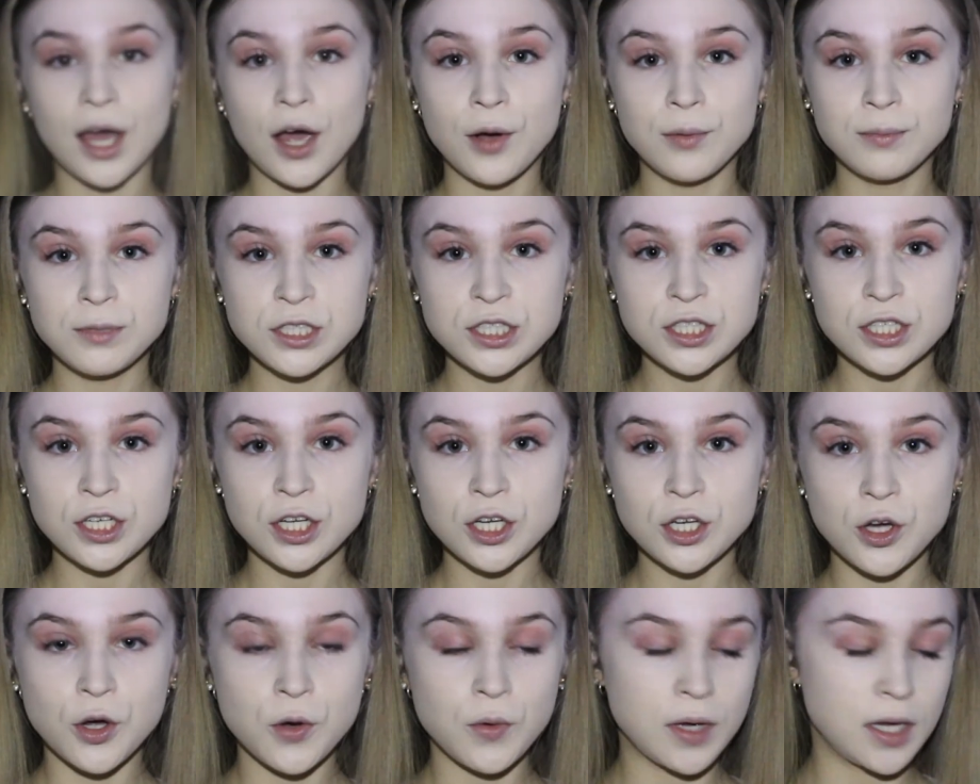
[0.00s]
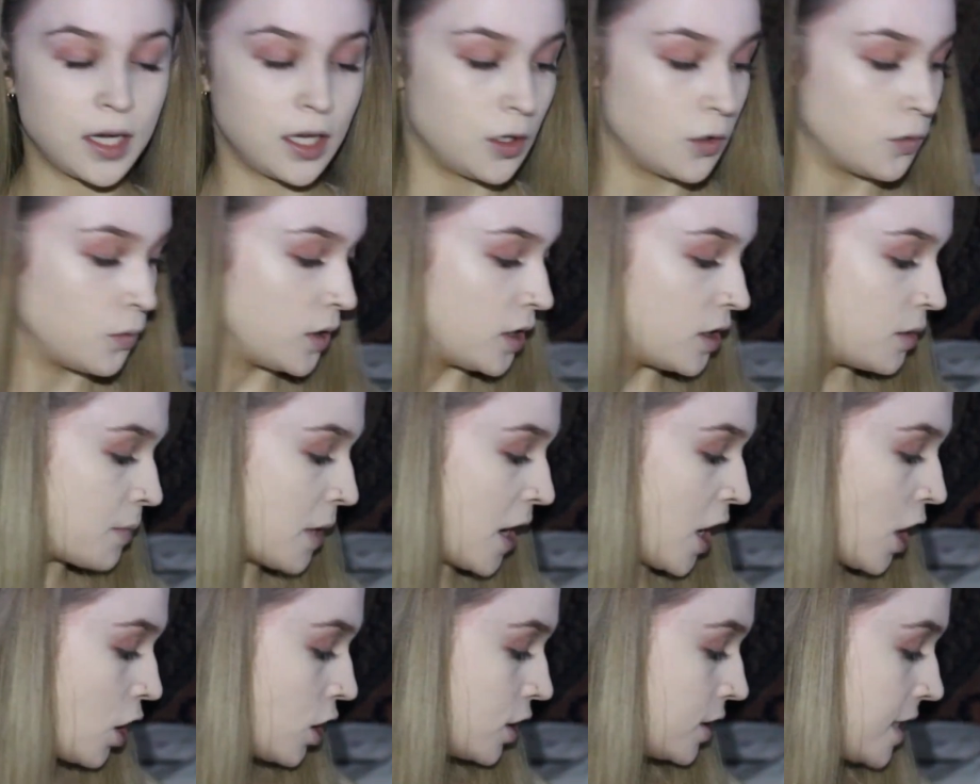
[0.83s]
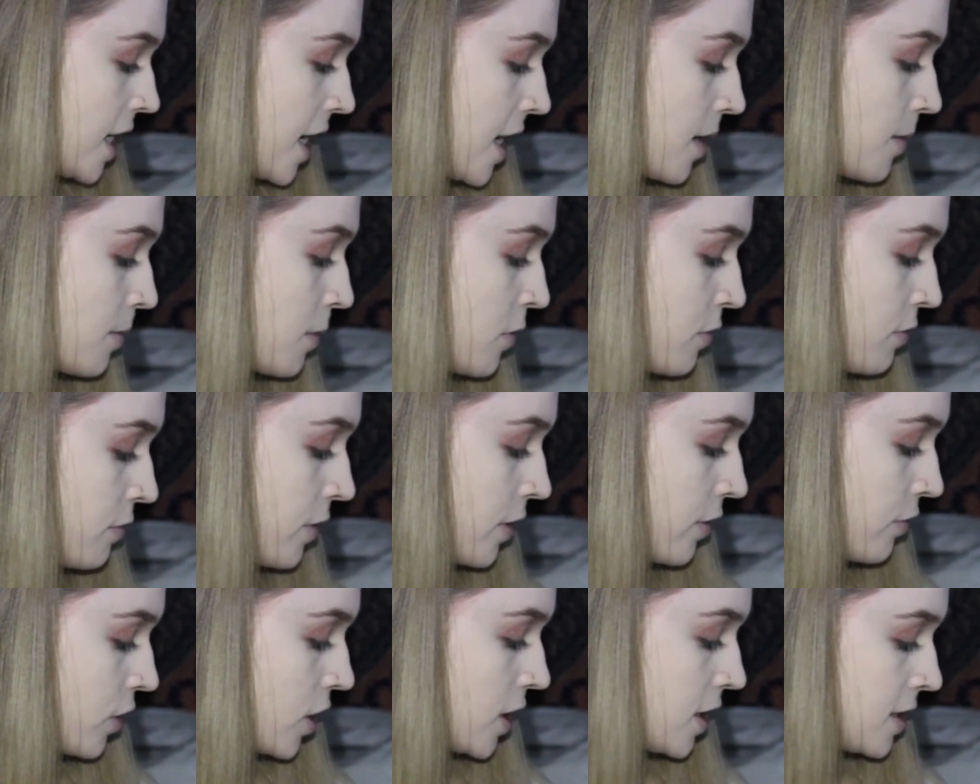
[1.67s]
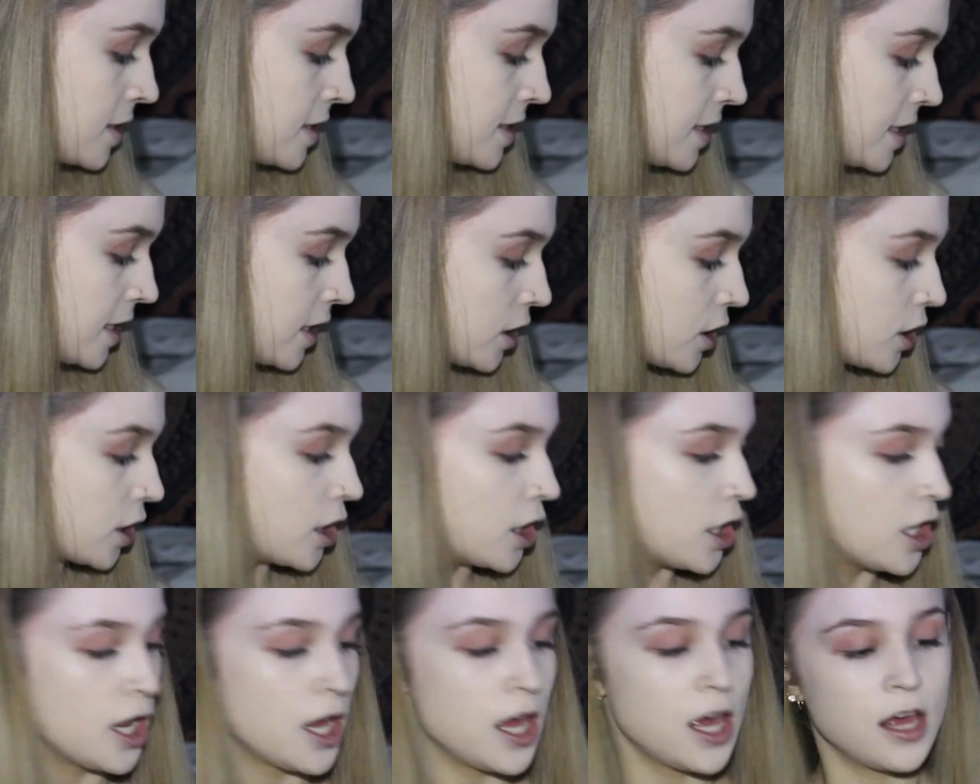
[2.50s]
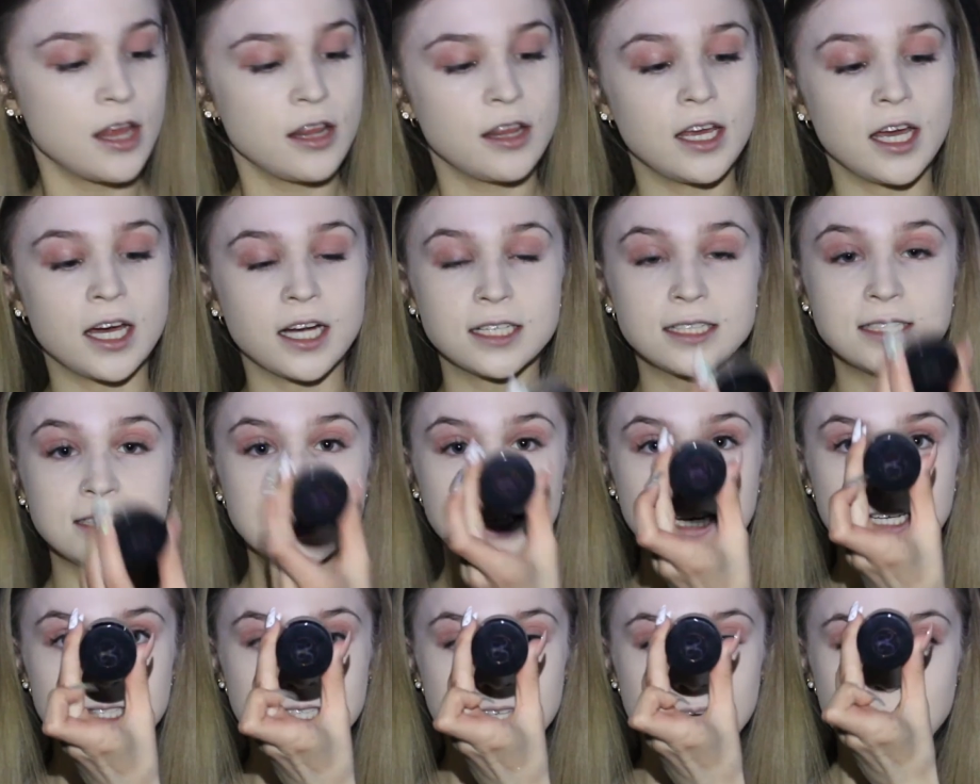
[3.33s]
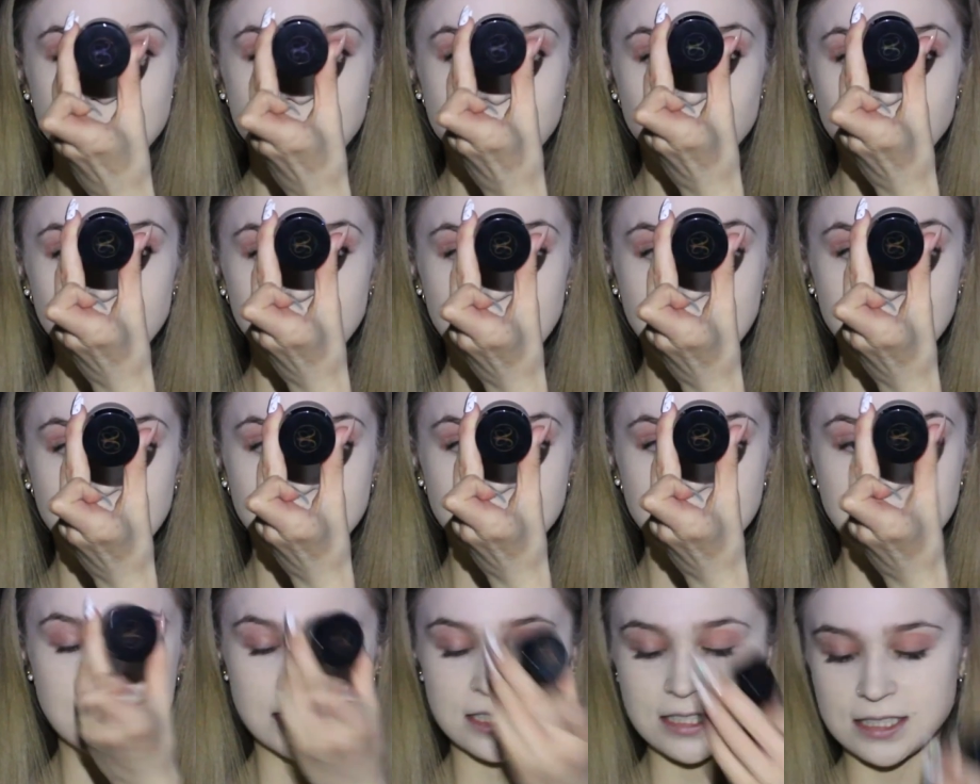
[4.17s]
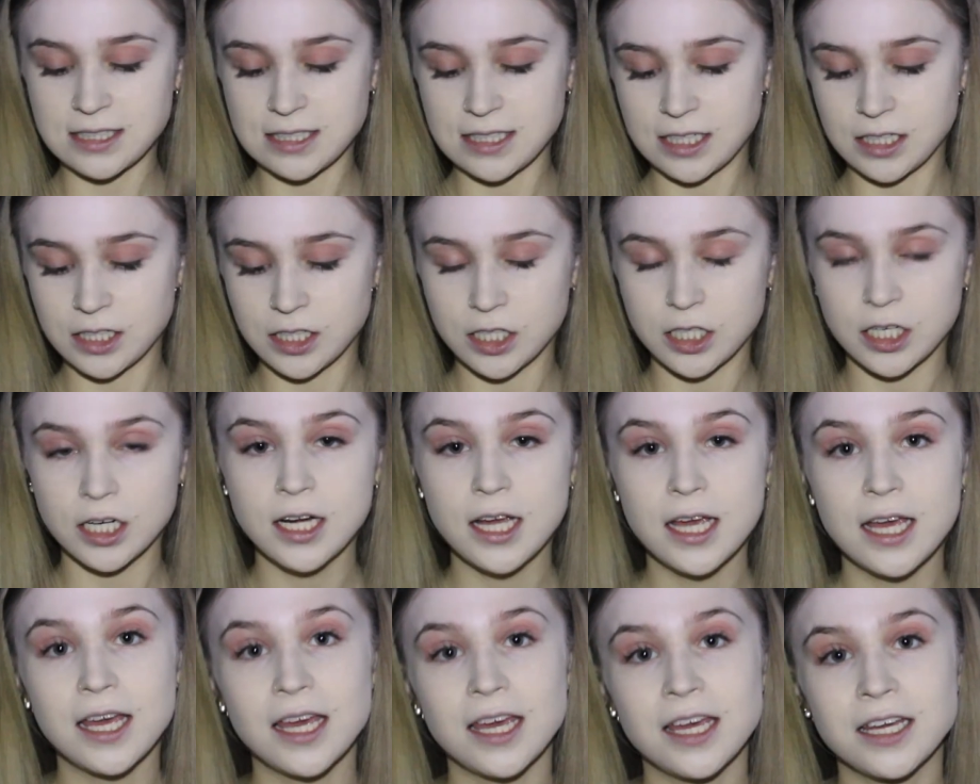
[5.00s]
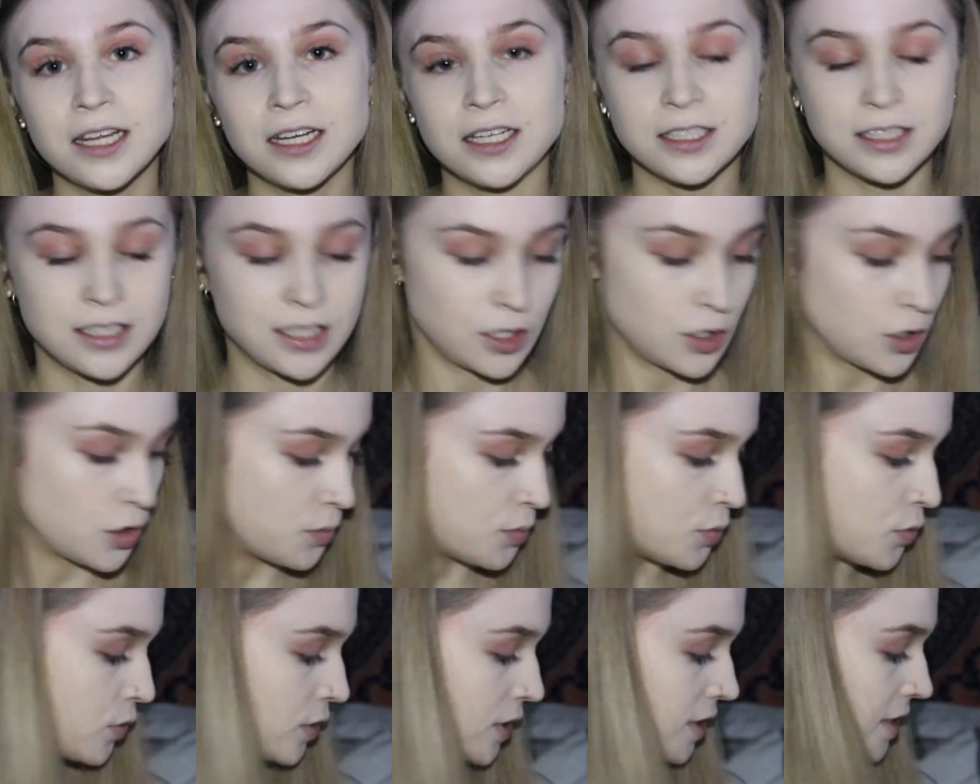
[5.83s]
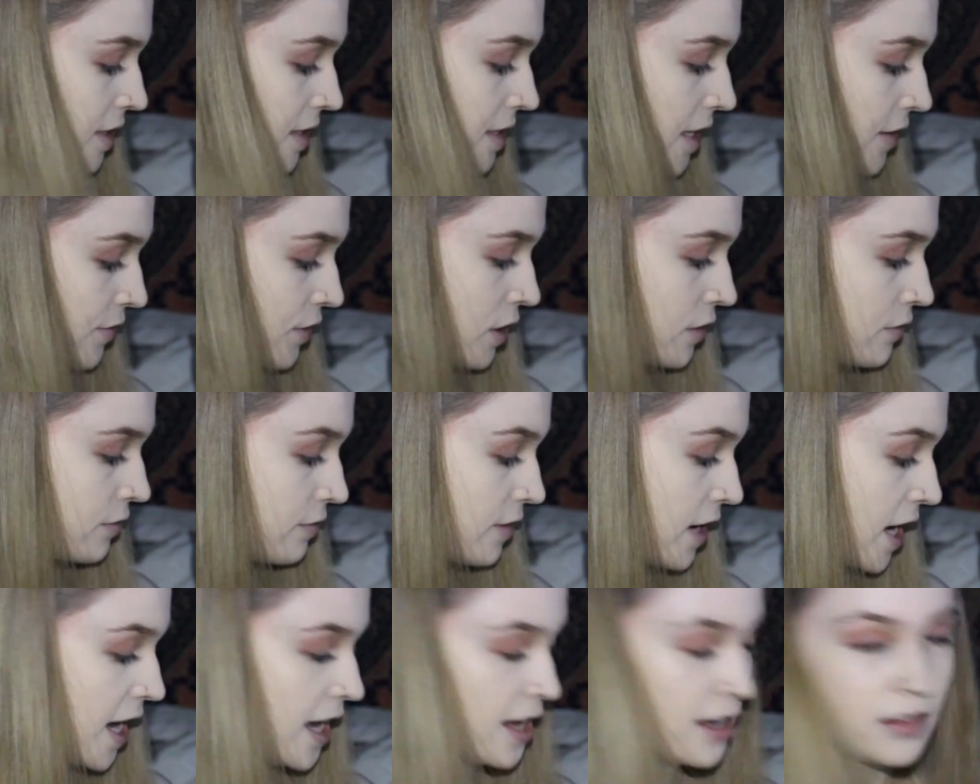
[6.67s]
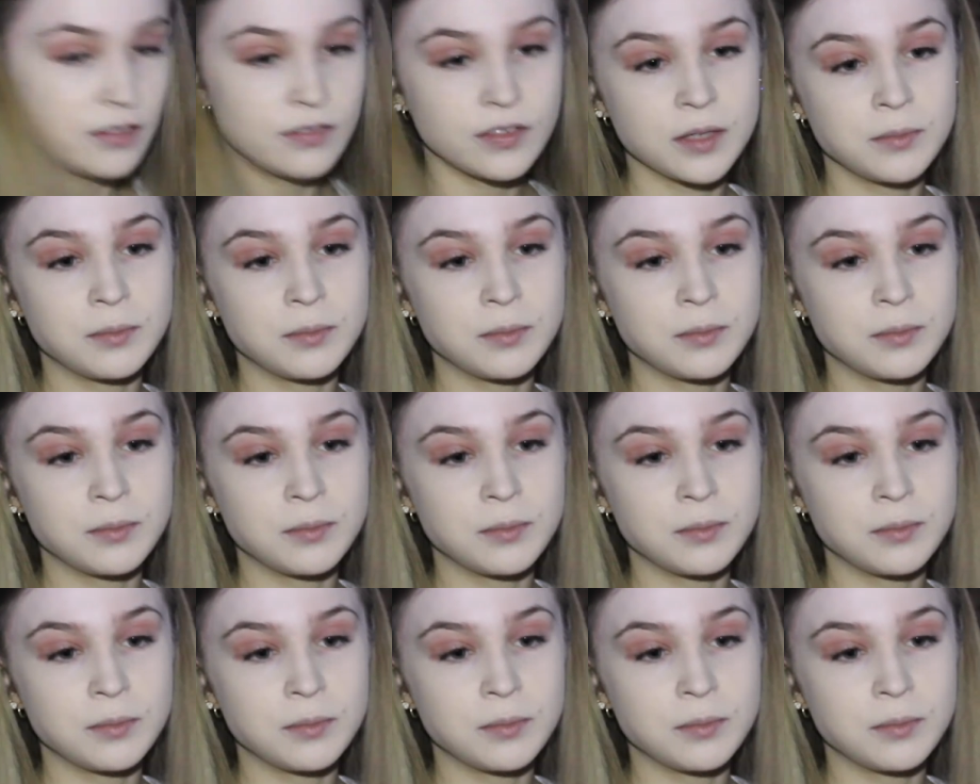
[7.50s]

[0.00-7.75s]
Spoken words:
now I'm just going to go in with my all-time favorite concealer, the Anastasia Beverly Hills Concealer in 0.75.